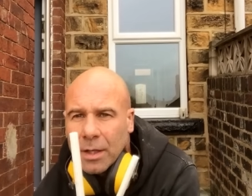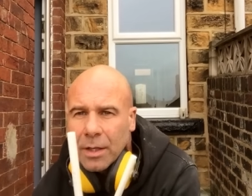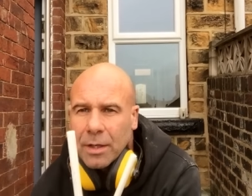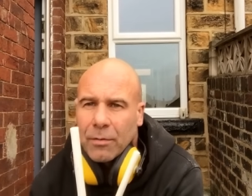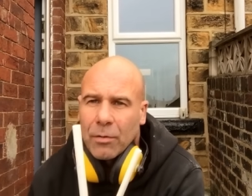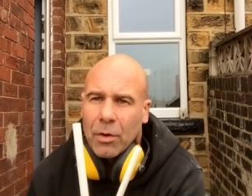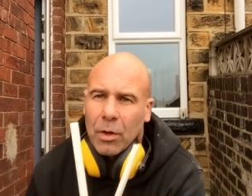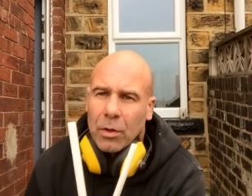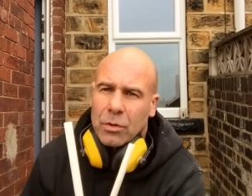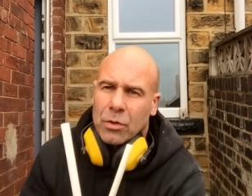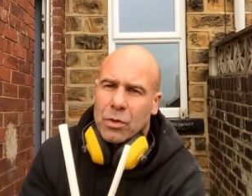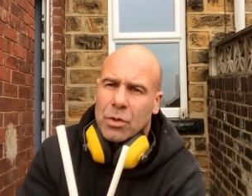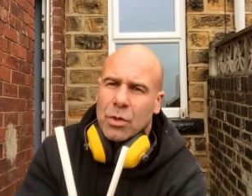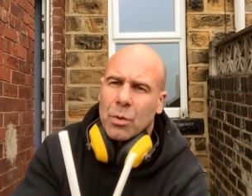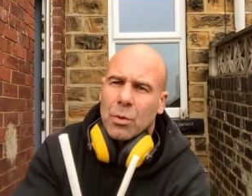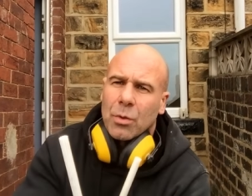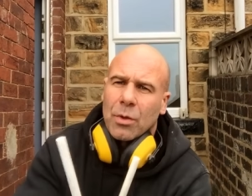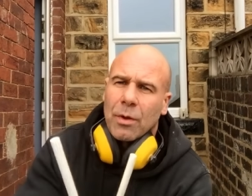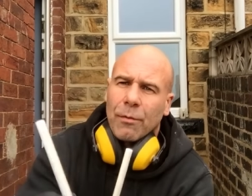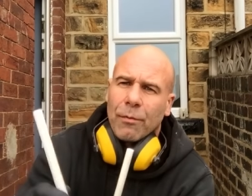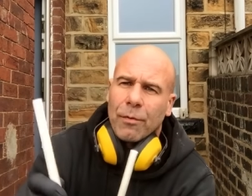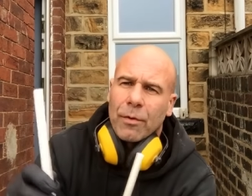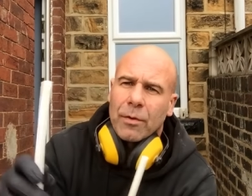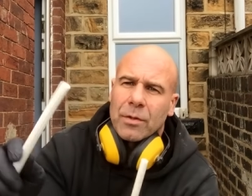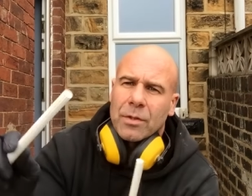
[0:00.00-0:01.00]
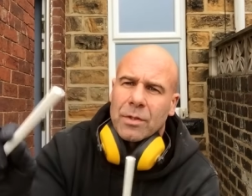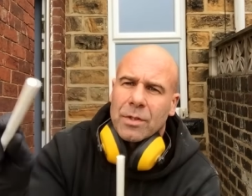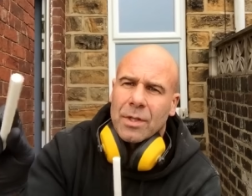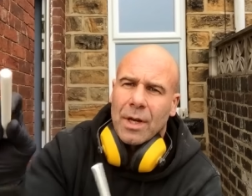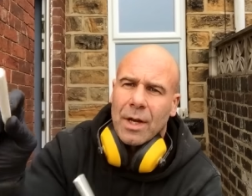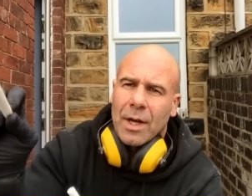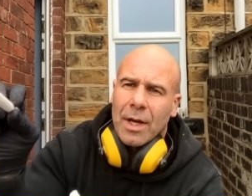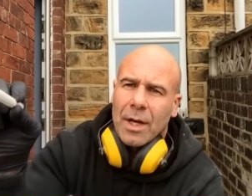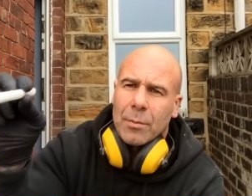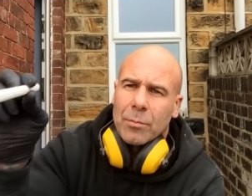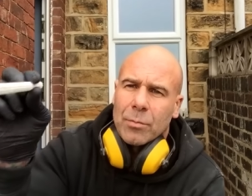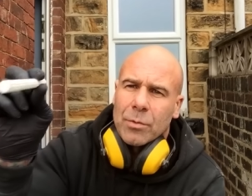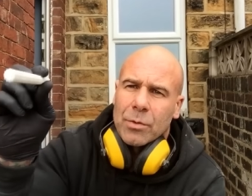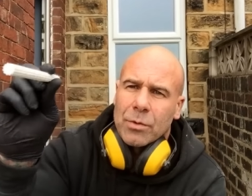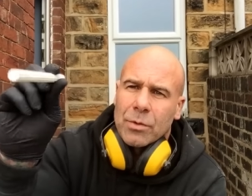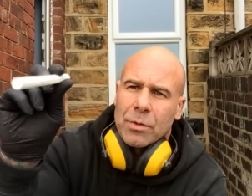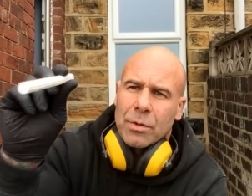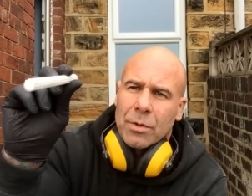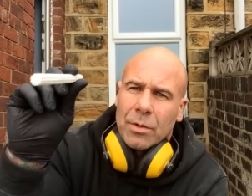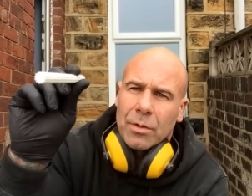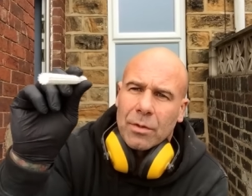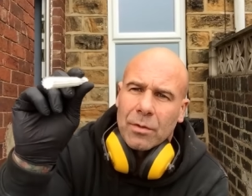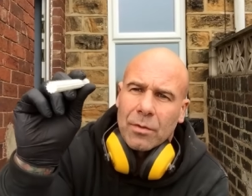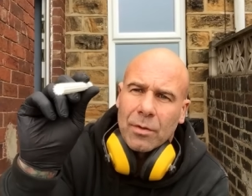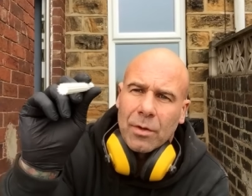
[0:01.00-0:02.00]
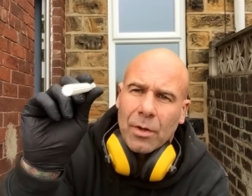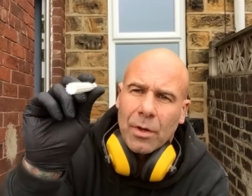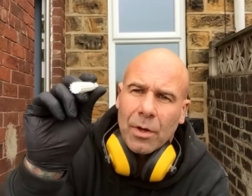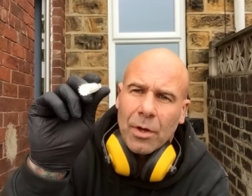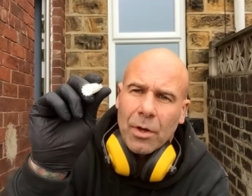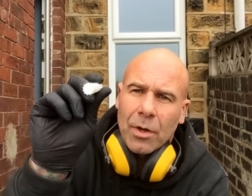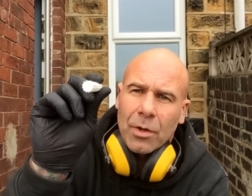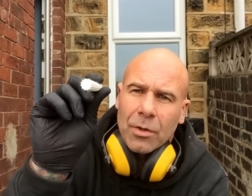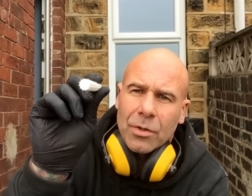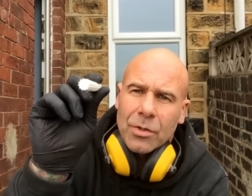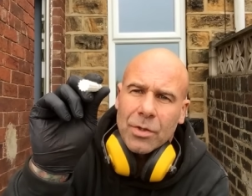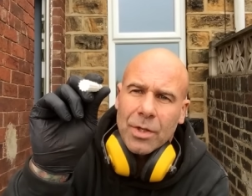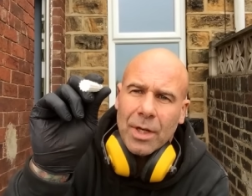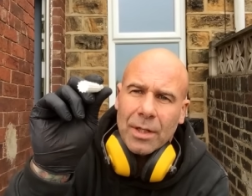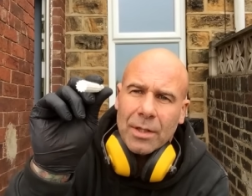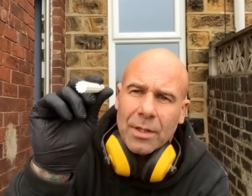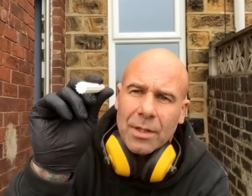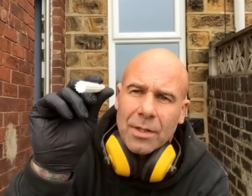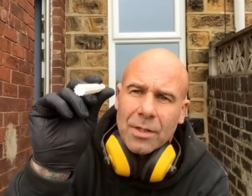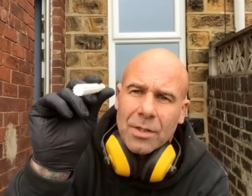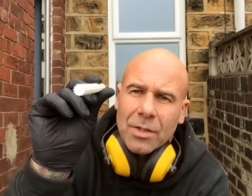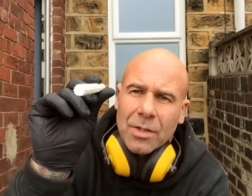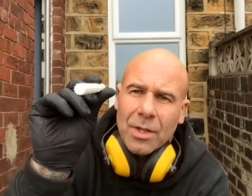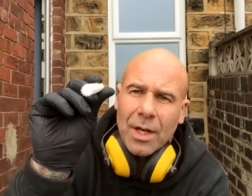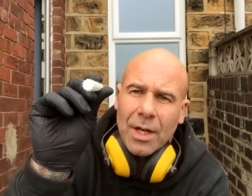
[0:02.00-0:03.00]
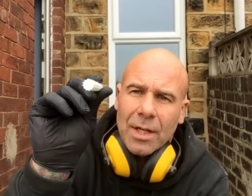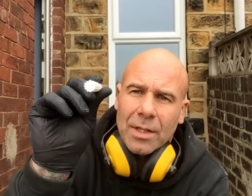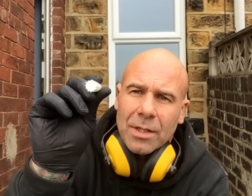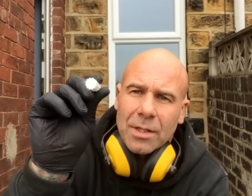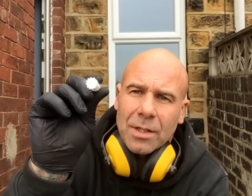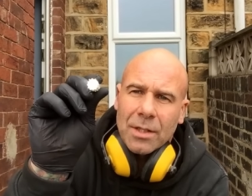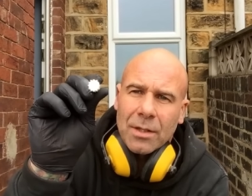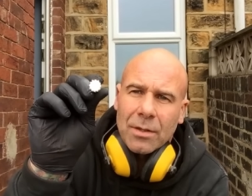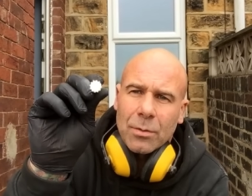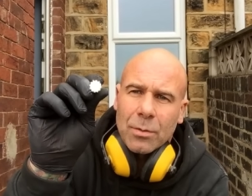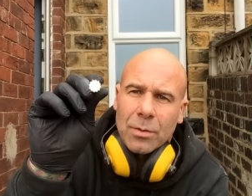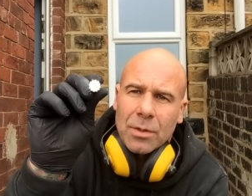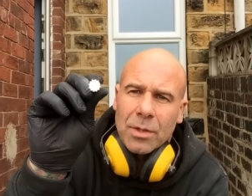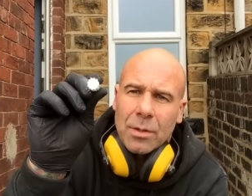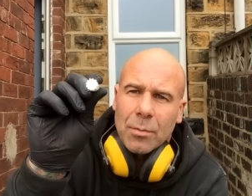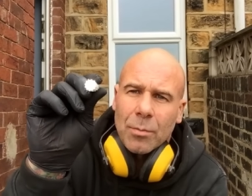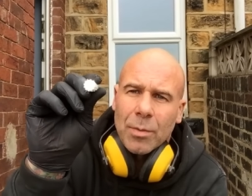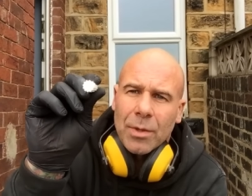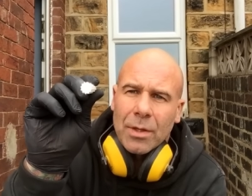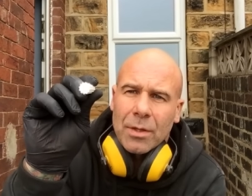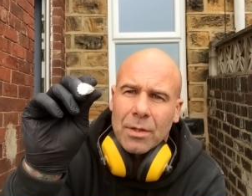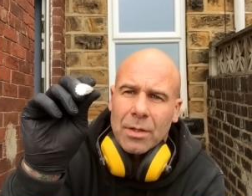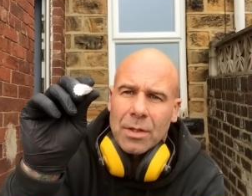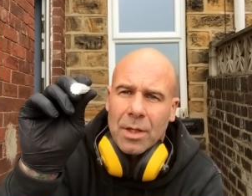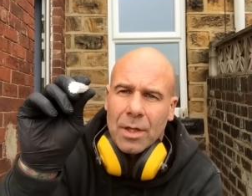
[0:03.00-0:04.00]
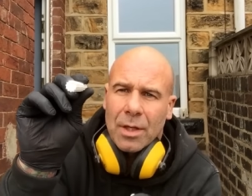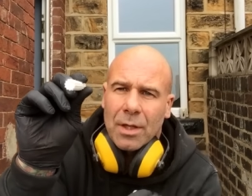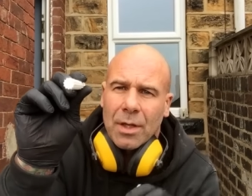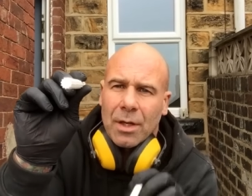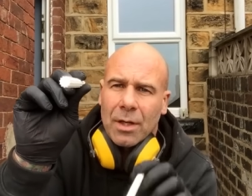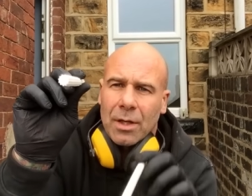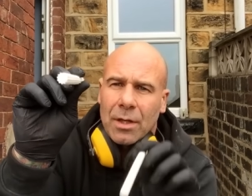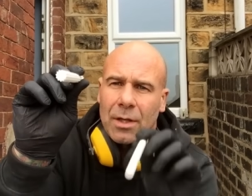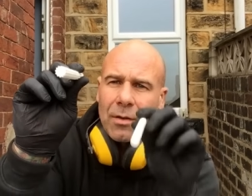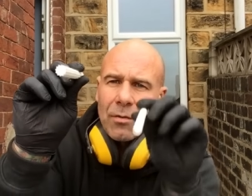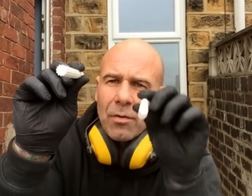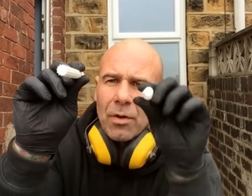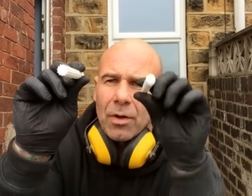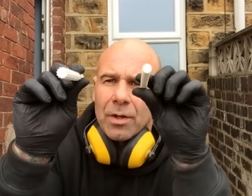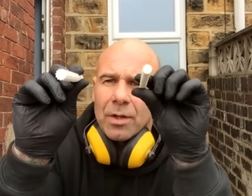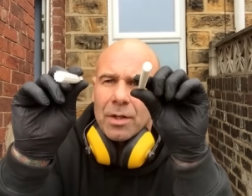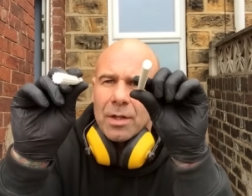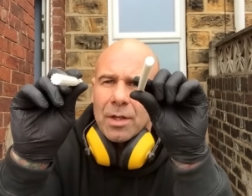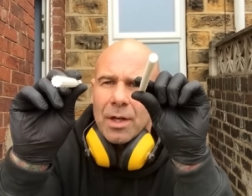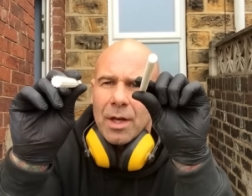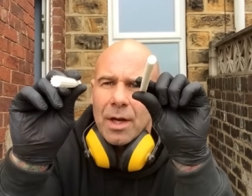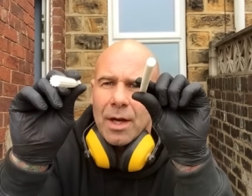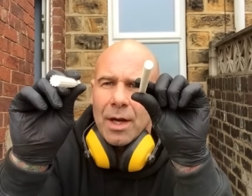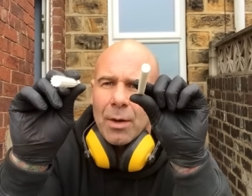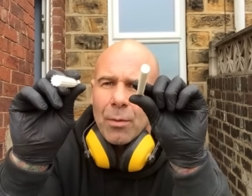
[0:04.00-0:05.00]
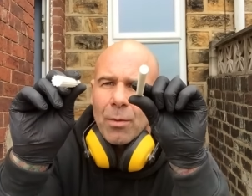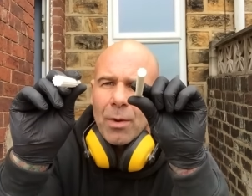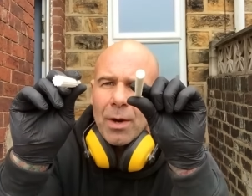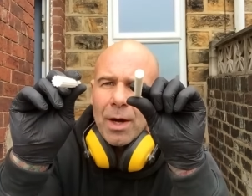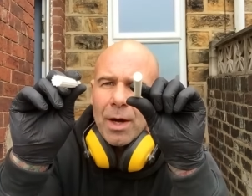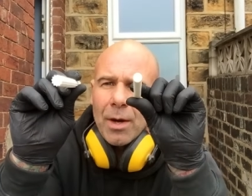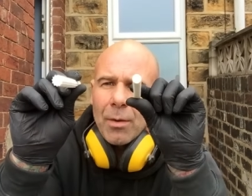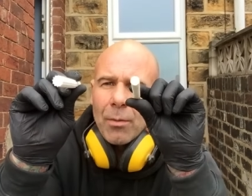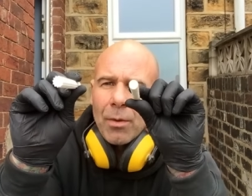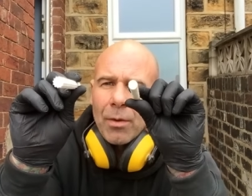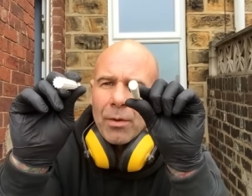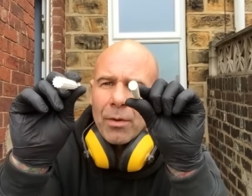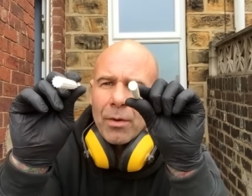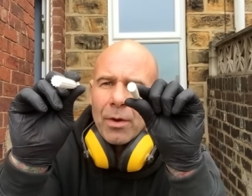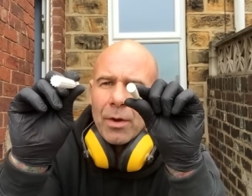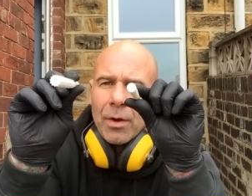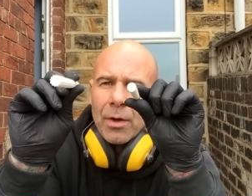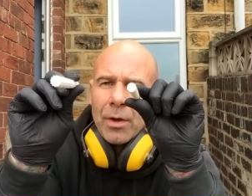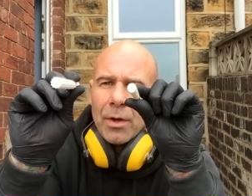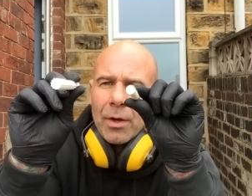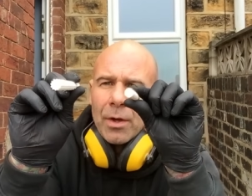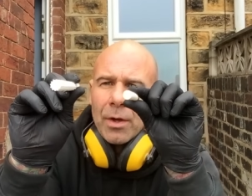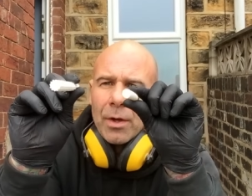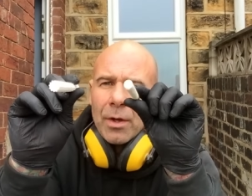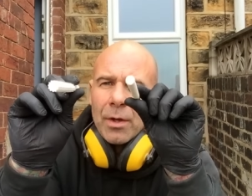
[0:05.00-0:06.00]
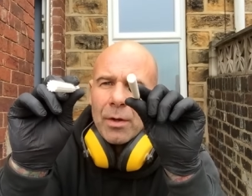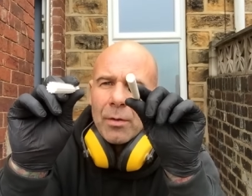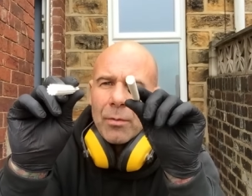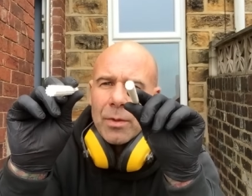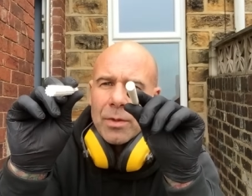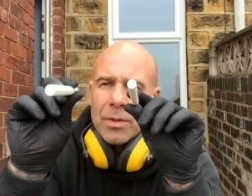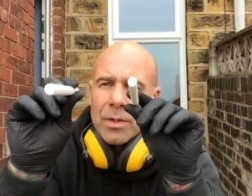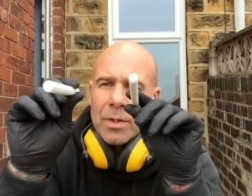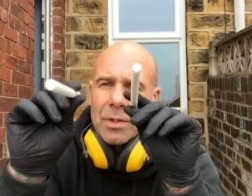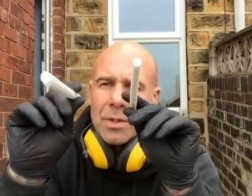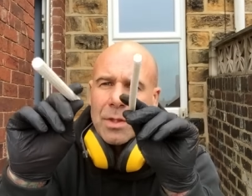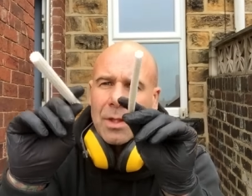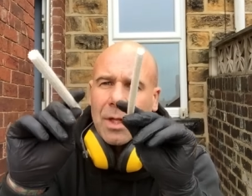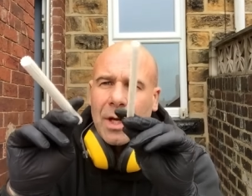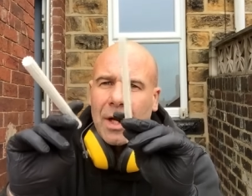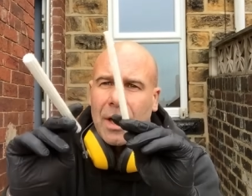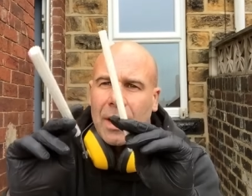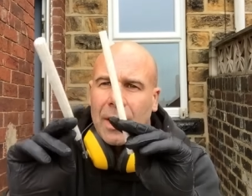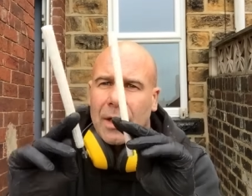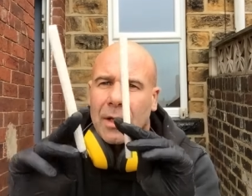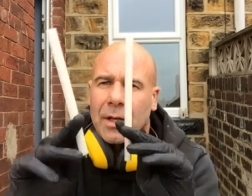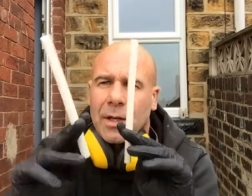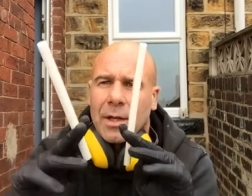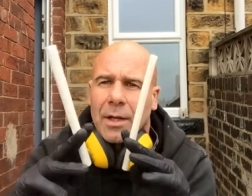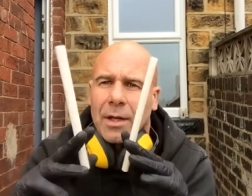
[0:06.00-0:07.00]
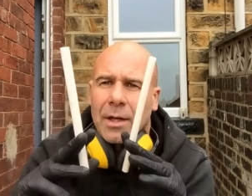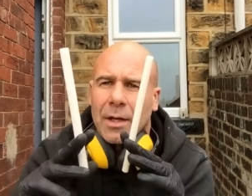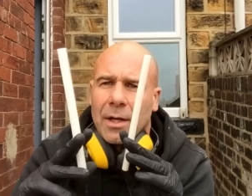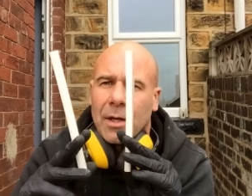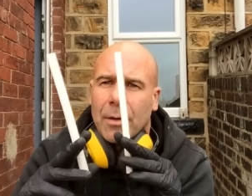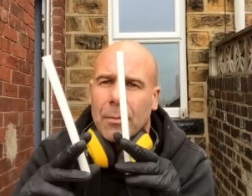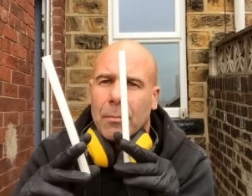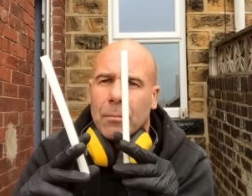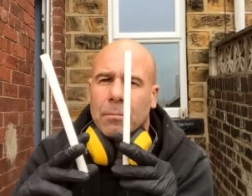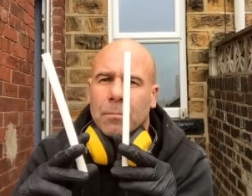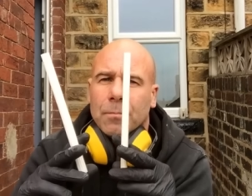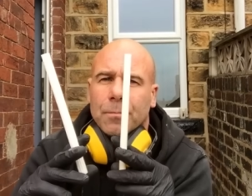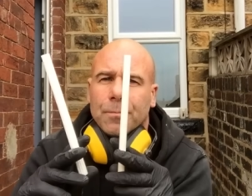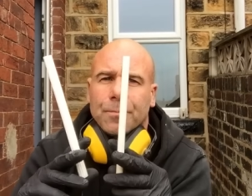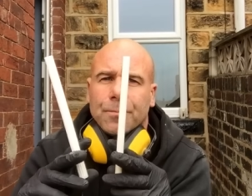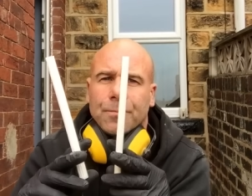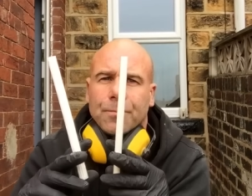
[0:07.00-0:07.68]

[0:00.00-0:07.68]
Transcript: You've got two different types. You've got a contractor's dry stick, which is a bit thicker, and you've got your DIY one, which is like um,